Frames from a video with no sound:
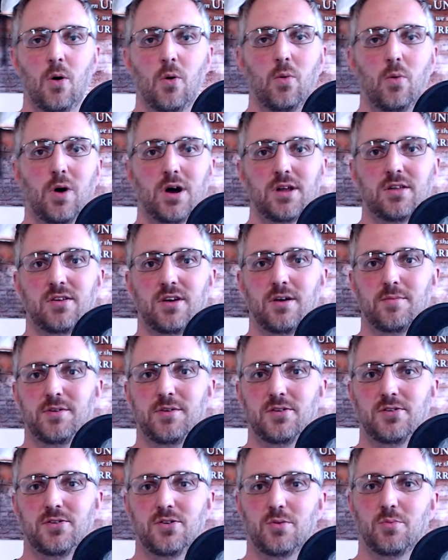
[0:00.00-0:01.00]
What's up,
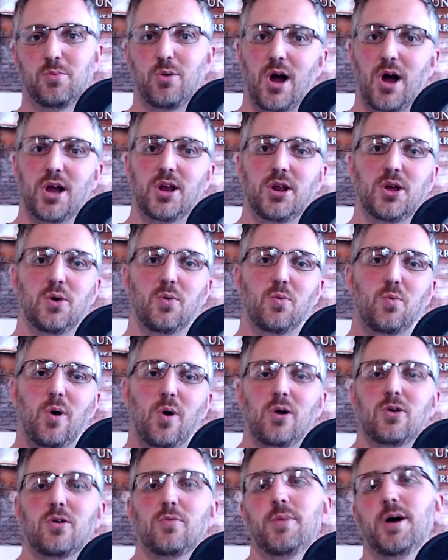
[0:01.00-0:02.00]
YouTube? Brian here.
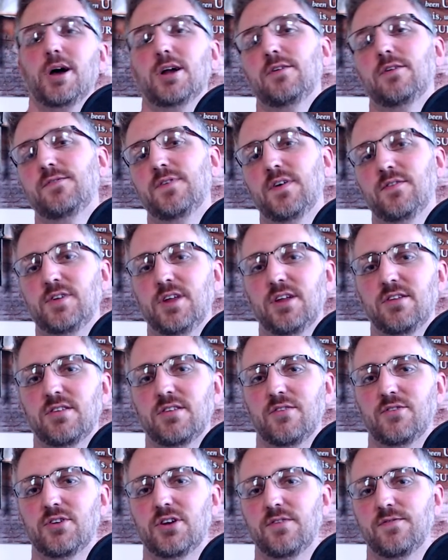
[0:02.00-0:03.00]
Welcome back to fifteen
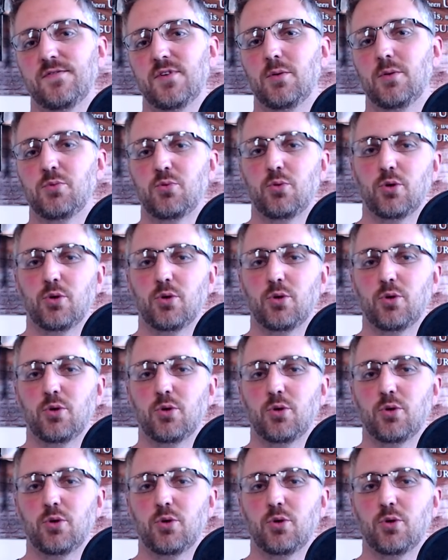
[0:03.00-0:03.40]
seventeen Films,